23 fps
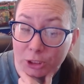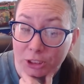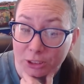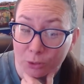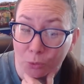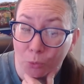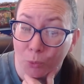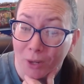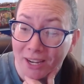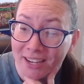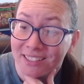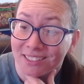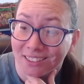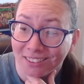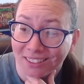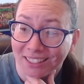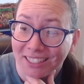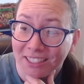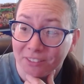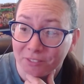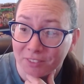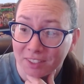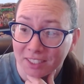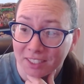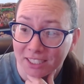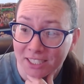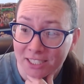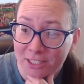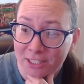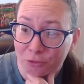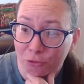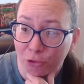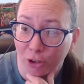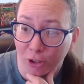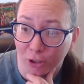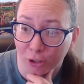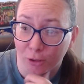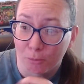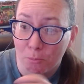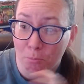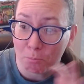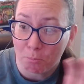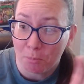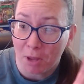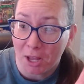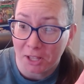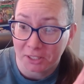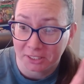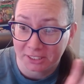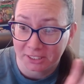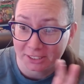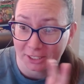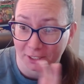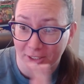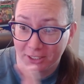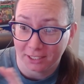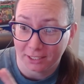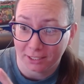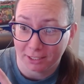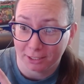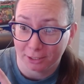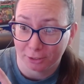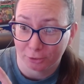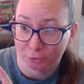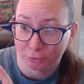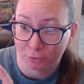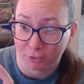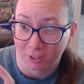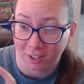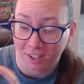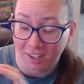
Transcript: is a way to leave this for months on end for